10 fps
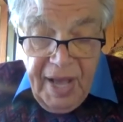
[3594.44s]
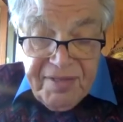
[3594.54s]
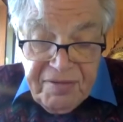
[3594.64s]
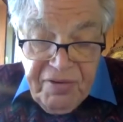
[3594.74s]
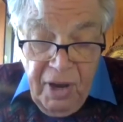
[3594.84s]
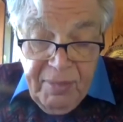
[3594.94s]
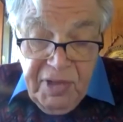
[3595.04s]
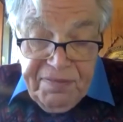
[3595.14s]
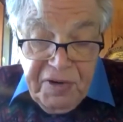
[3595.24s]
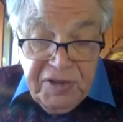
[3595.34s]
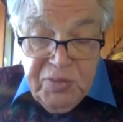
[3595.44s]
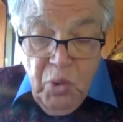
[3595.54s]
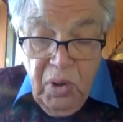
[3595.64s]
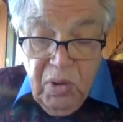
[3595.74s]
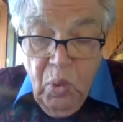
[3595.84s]
At the time of the First
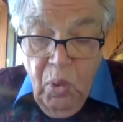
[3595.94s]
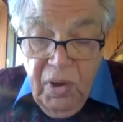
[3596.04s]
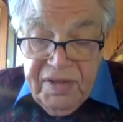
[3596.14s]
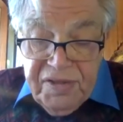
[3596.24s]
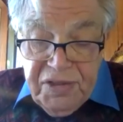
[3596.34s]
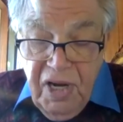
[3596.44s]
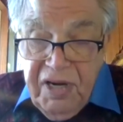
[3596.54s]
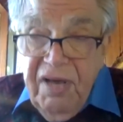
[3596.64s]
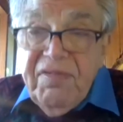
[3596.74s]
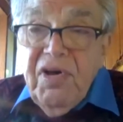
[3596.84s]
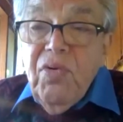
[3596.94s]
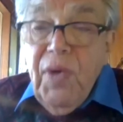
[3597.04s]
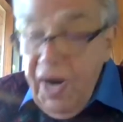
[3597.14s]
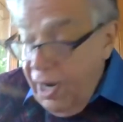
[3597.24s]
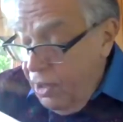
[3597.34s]
World War, the study of the
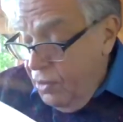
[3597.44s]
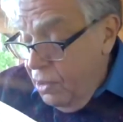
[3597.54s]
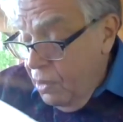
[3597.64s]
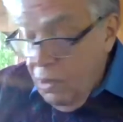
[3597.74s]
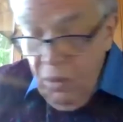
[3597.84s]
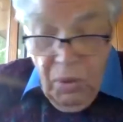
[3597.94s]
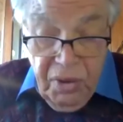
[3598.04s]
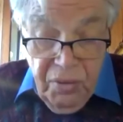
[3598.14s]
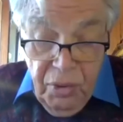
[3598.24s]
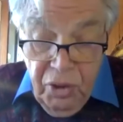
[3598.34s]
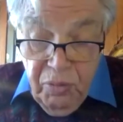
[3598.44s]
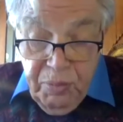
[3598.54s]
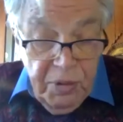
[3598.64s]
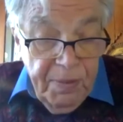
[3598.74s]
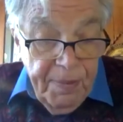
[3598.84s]
crowd or
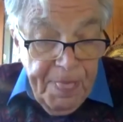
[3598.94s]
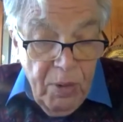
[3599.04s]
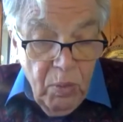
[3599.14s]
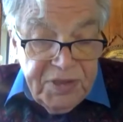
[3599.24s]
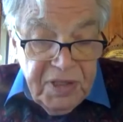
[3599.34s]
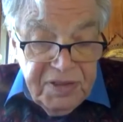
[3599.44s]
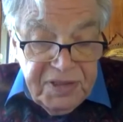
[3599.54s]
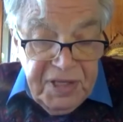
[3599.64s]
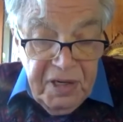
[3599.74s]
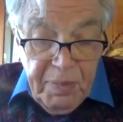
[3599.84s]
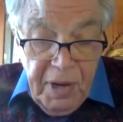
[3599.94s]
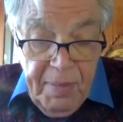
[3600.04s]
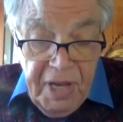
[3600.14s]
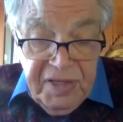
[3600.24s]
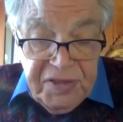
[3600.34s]
group was considered by
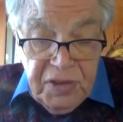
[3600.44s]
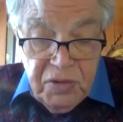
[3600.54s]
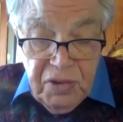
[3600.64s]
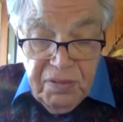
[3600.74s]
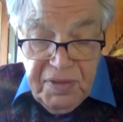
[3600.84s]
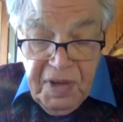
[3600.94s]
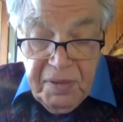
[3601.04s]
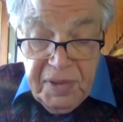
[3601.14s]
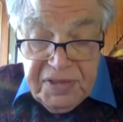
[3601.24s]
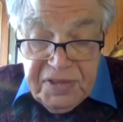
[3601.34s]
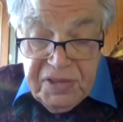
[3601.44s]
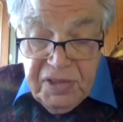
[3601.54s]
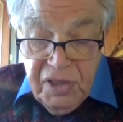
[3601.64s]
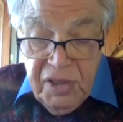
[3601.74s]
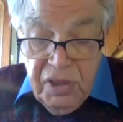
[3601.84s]
many social theorists
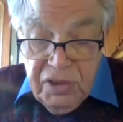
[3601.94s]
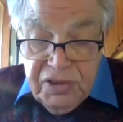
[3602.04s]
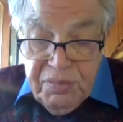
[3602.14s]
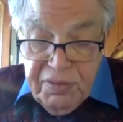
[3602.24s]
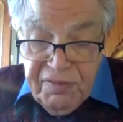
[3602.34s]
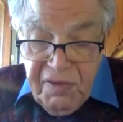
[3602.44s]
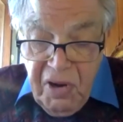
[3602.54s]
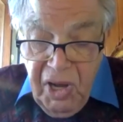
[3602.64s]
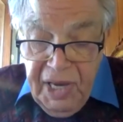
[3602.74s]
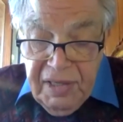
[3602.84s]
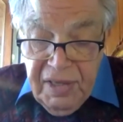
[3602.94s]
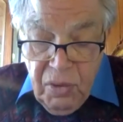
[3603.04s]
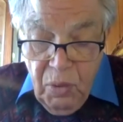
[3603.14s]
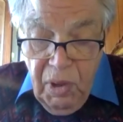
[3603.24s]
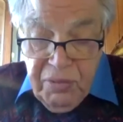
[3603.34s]
to provide,
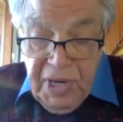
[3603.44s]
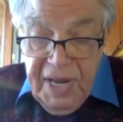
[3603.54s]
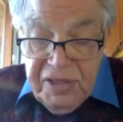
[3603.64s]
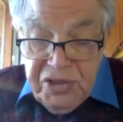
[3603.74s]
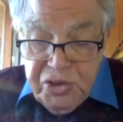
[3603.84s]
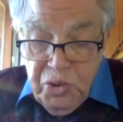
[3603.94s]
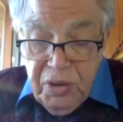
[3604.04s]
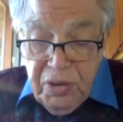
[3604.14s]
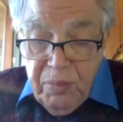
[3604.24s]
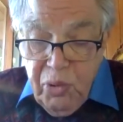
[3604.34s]
quote, a surer